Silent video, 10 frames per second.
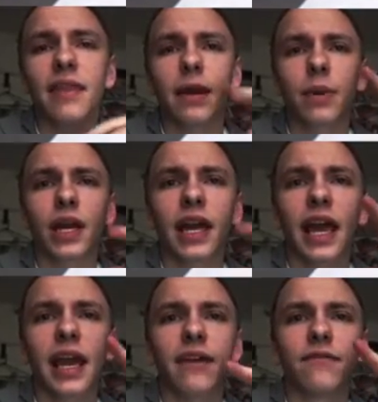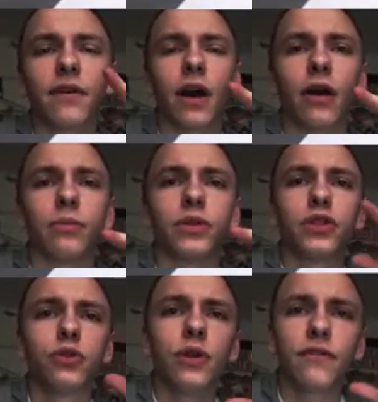Then I'm going to kind of have
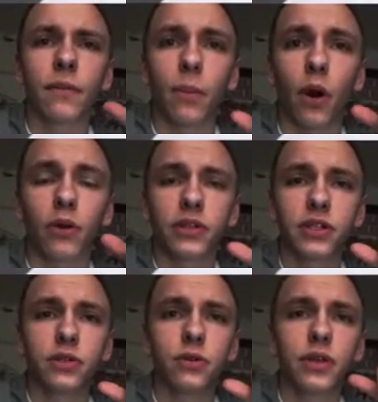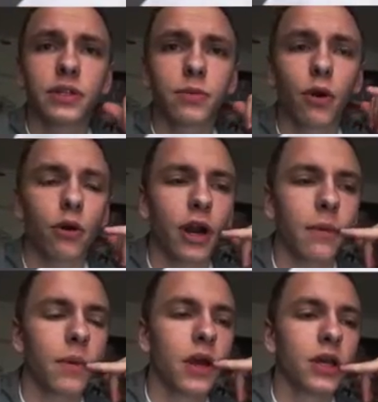two different parts to this
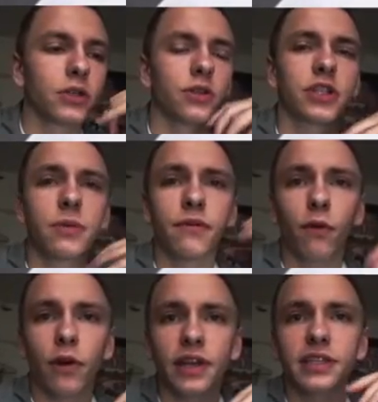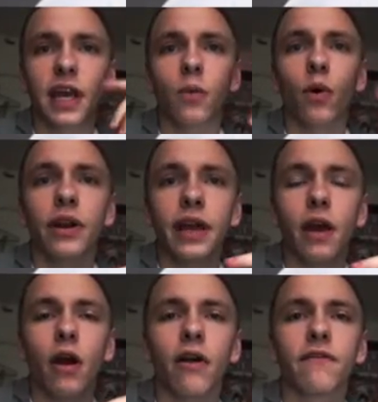program. So it's going to be 4 days on, 1 day
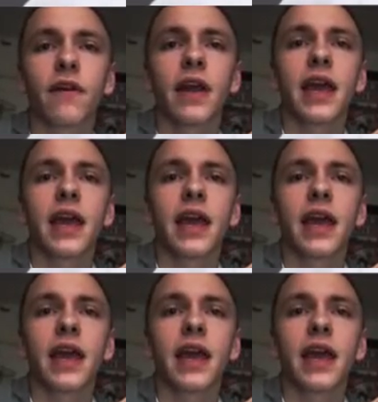off.